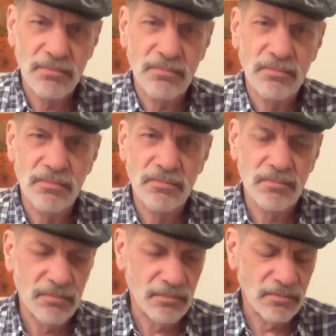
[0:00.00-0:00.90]

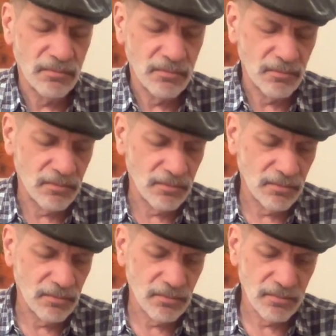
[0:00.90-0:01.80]

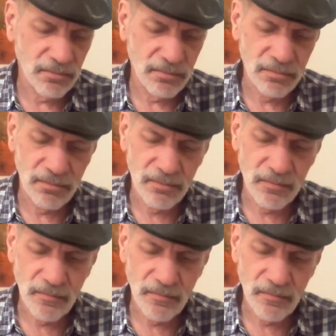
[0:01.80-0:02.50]
Nobody speaks.